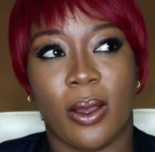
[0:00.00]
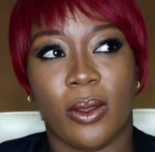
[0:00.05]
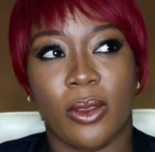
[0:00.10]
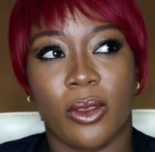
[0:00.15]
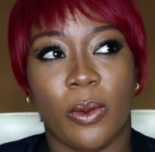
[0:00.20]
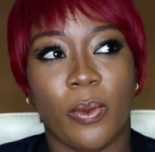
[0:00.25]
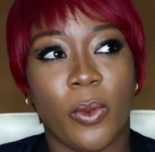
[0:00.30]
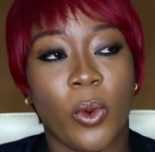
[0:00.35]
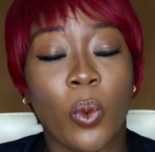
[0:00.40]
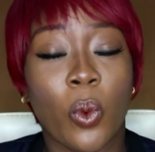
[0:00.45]

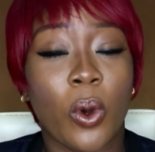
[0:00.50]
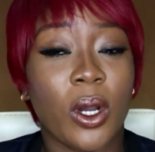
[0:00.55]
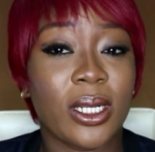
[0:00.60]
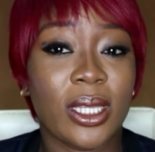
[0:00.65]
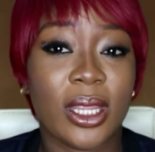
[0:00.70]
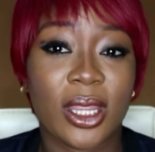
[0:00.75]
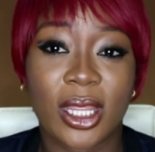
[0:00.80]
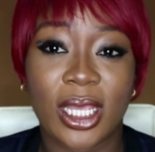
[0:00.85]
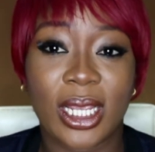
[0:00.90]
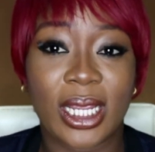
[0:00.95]
number
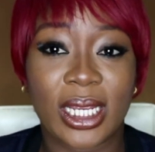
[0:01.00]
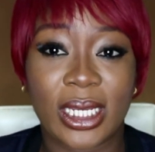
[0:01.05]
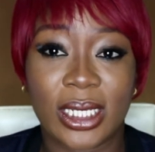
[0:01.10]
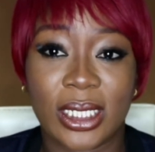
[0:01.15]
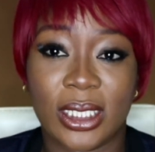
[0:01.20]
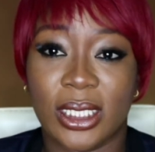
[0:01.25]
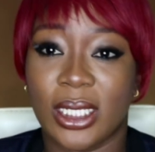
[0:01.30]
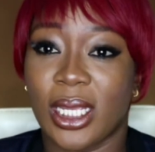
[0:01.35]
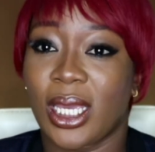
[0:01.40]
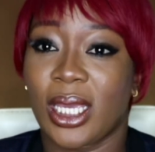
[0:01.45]
one
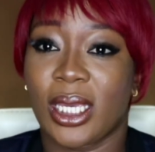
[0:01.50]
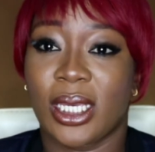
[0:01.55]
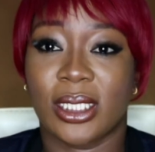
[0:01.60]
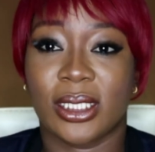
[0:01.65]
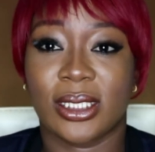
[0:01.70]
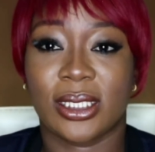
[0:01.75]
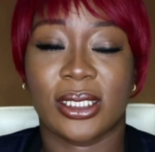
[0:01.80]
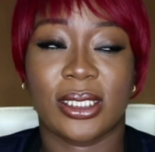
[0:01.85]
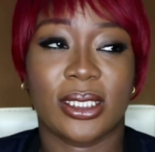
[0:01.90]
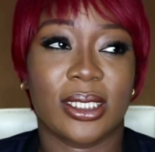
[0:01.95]
thing
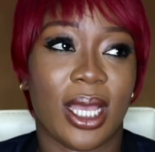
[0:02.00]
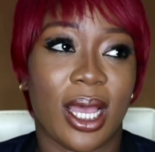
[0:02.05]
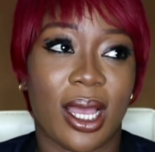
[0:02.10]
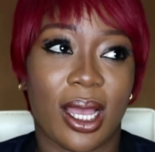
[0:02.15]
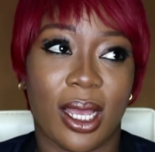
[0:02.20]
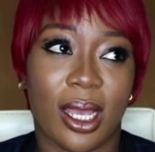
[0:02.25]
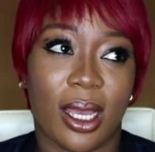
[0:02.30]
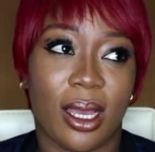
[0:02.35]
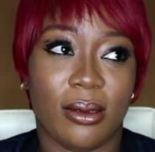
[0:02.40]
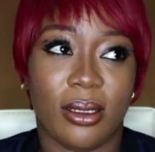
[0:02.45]
is uh,